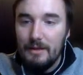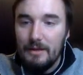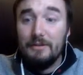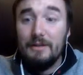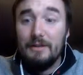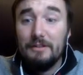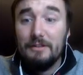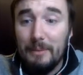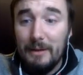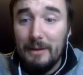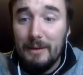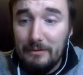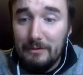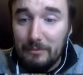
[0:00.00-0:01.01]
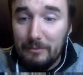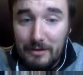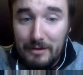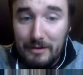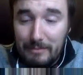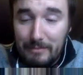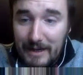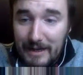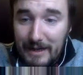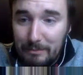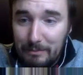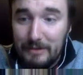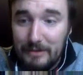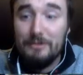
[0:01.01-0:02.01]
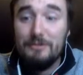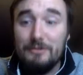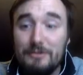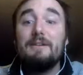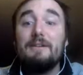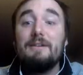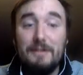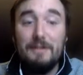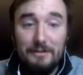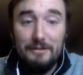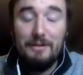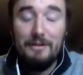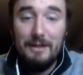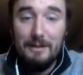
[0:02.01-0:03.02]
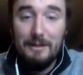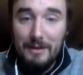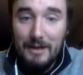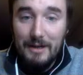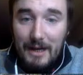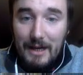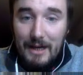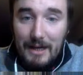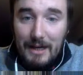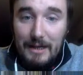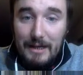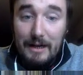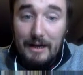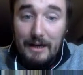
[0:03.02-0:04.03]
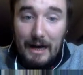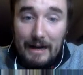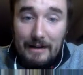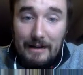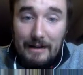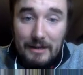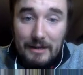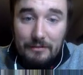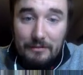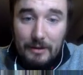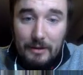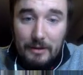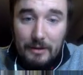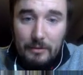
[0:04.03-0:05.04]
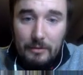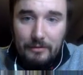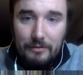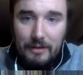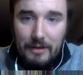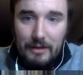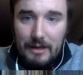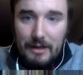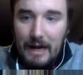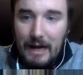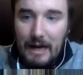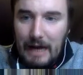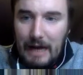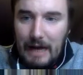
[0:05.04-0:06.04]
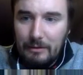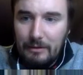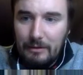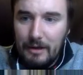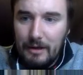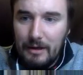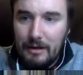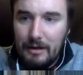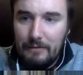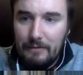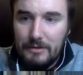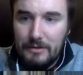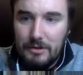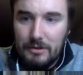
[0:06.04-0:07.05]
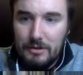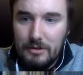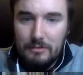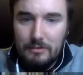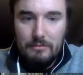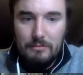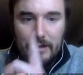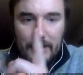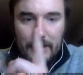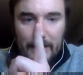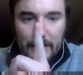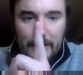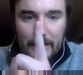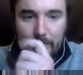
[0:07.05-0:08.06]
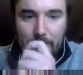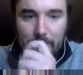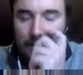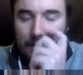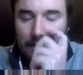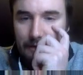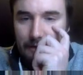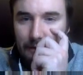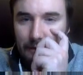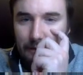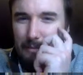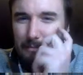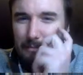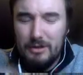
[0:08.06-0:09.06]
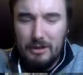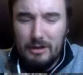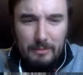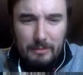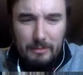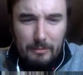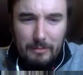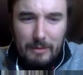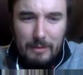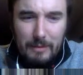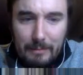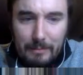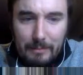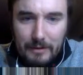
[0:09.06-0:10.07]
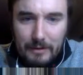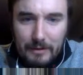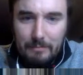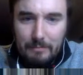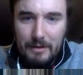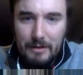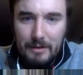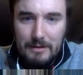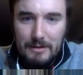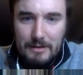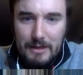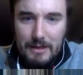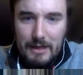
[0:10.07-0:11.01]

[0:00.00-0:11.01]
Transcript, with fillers: Sir Douglas Bain, welcome back. Prickly Shark is a nice name. Yeah, actually, it's really cool to see. I would think of the two, the Bramble Shark would be more popular, but